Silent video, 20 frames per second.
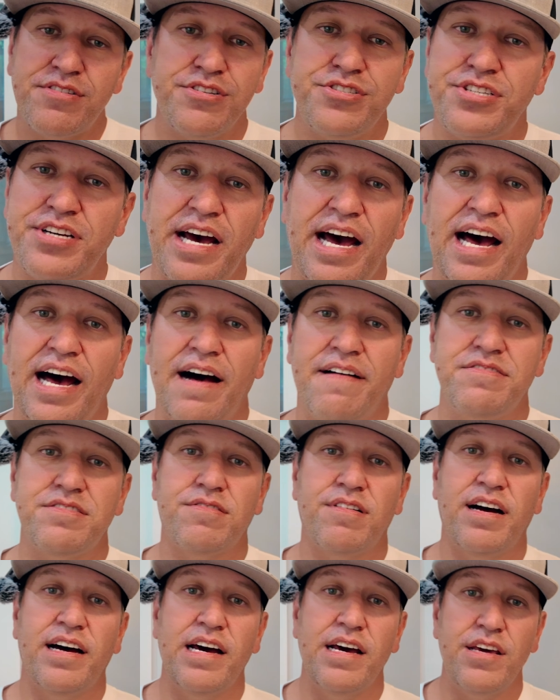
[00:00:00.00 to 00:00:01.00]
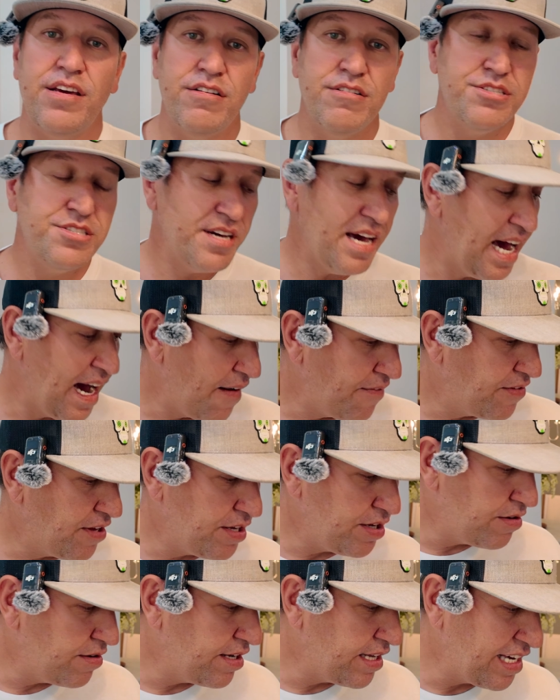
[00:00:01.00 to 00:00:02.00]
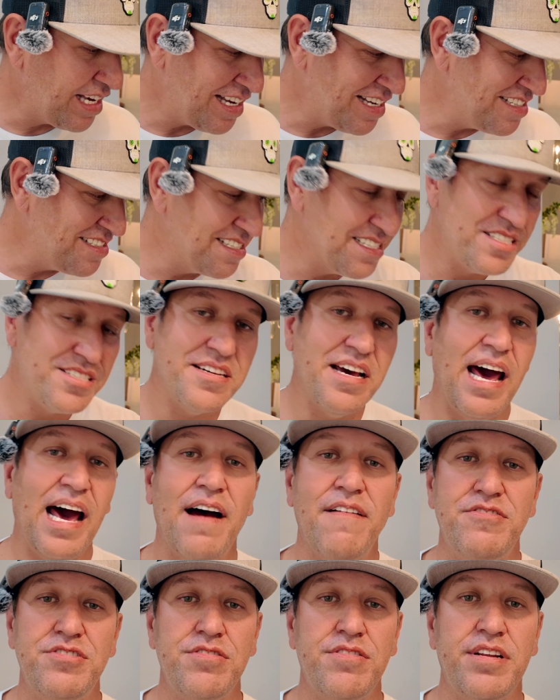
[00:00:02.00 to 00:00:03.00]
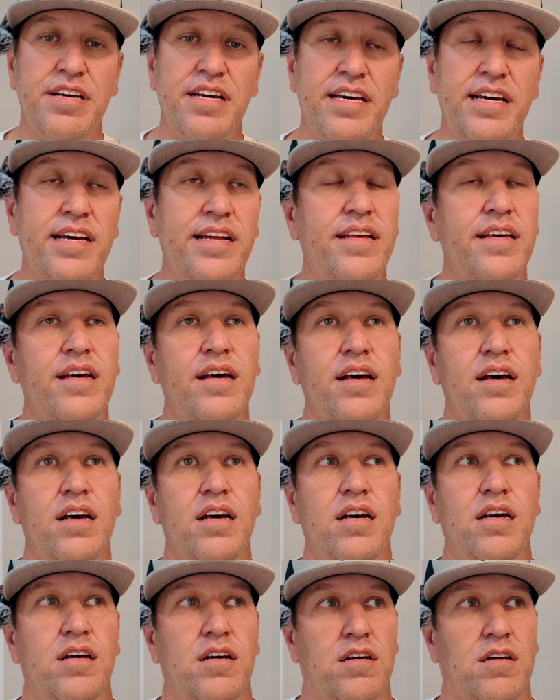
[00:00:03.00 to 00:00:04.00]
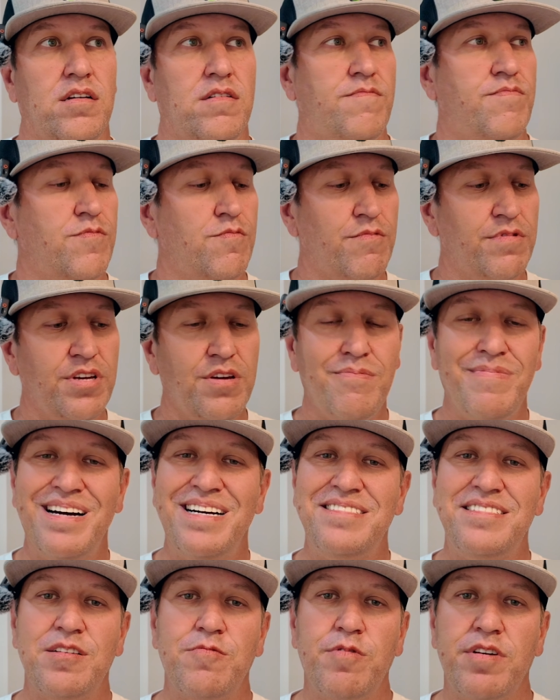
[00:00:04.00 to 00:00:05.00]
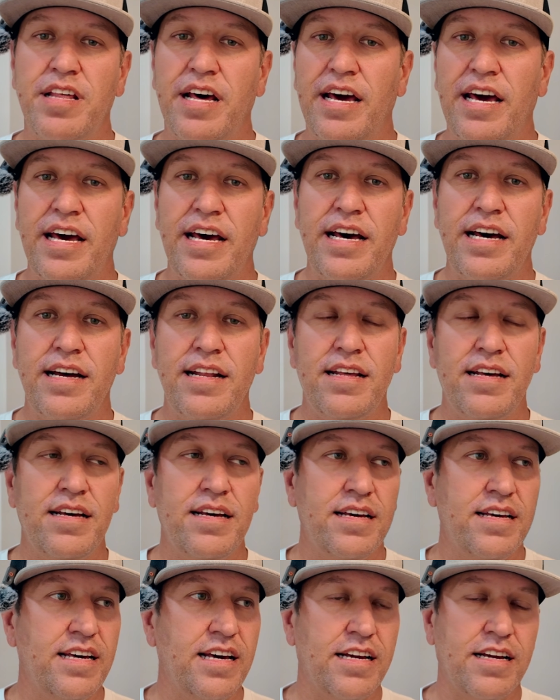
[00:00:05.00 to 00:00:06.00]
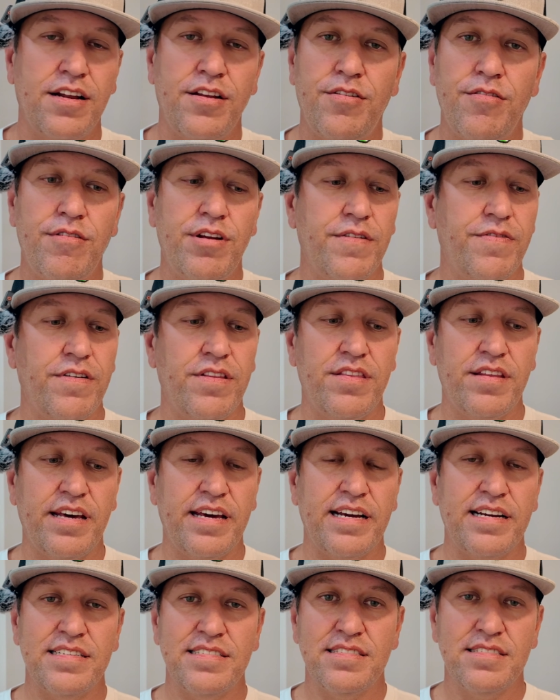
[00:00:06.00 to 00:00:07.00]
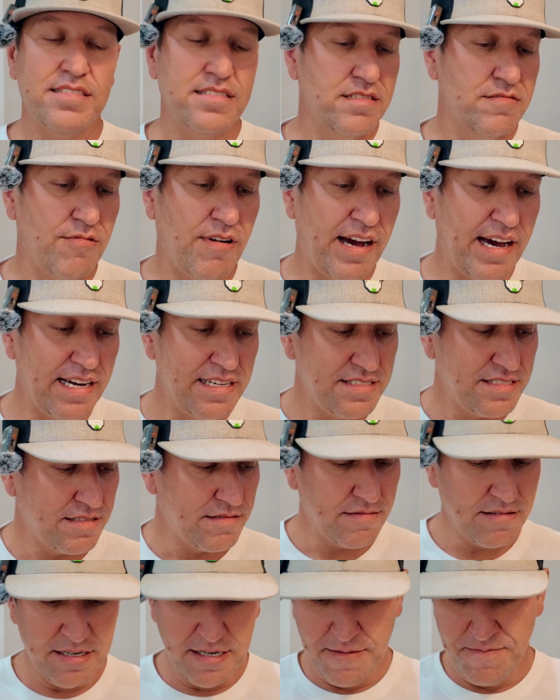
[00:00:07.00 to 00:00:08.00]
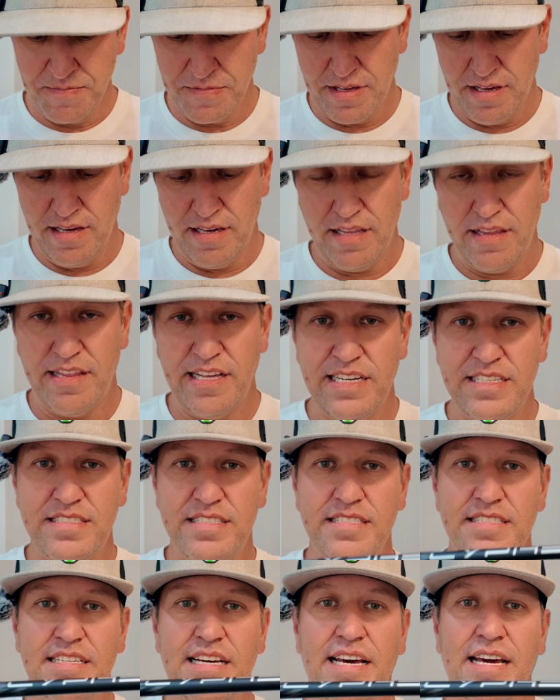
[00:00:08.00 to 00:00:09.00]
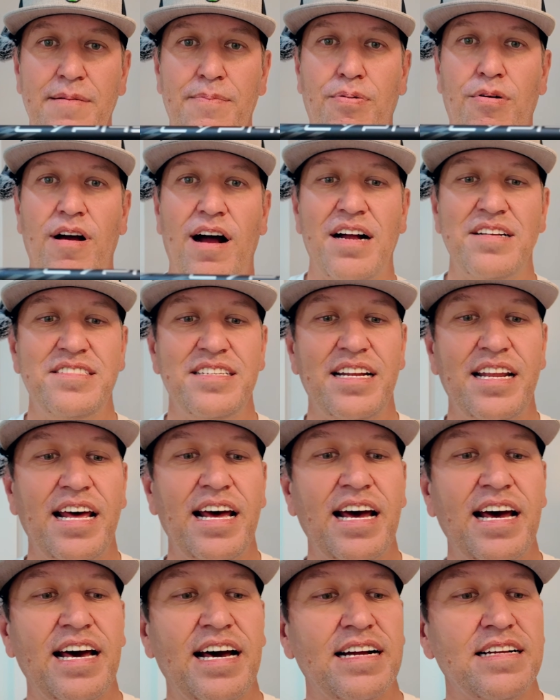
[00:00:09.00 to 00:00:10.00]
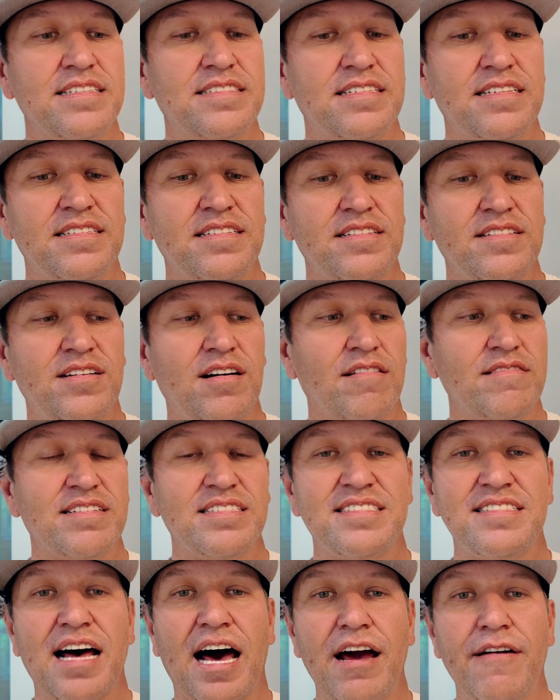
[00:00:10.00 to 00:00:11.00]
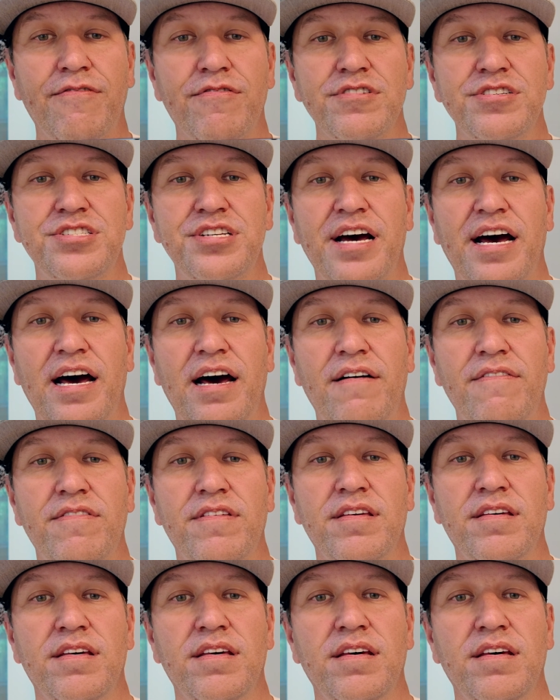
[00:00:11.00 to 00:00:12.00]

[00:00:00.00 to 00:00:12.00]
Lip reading: are shafts, right? Your shaft that you need is the shaft you need. When you mix it with a head, it can do different things, right? So this is a Project X. This is called the Cypher shaft.